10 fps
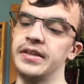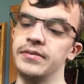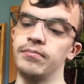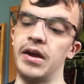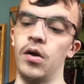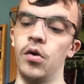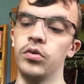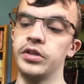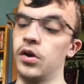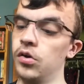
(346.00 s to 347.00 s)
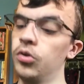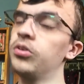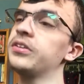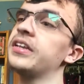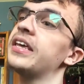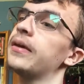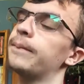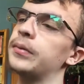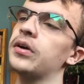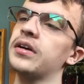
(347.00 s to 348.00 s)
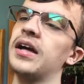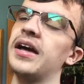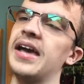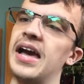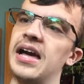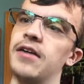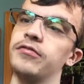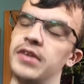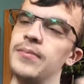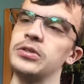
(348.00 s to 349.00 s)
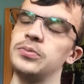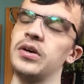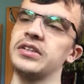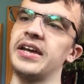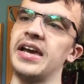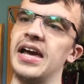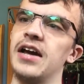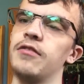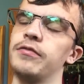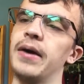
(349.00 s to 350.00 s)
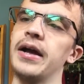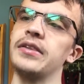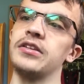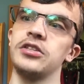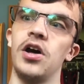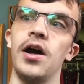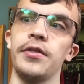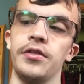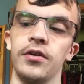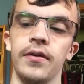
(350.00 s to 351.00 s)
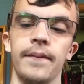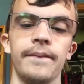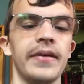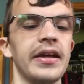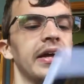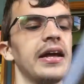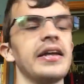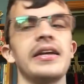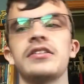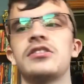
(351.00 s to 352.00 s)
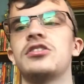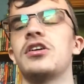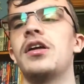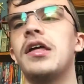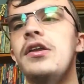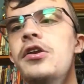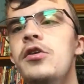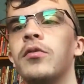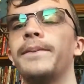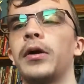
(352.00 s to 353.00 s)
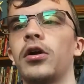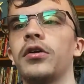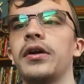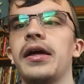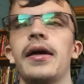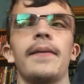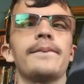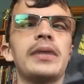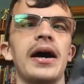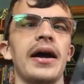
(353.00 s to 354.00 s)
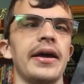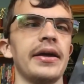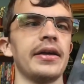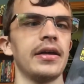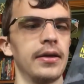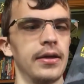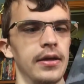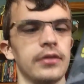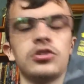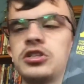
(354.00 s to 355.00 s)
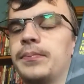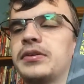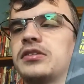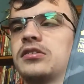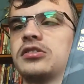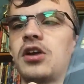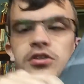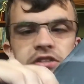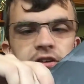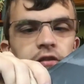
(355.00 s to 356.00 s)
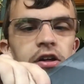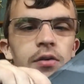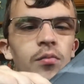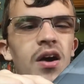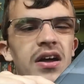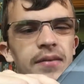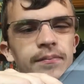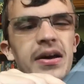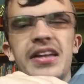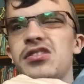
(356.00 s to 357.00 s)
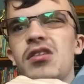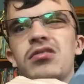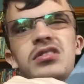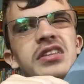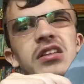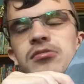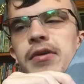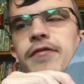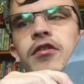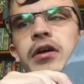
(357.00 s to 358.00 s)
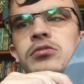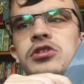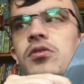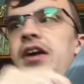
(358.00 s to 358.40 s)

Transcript: my the only book I have, image book that I have by this author, and it's Newburn by Chip Zdarsky, Volume One. I don't think it's gonna be a Volume Two.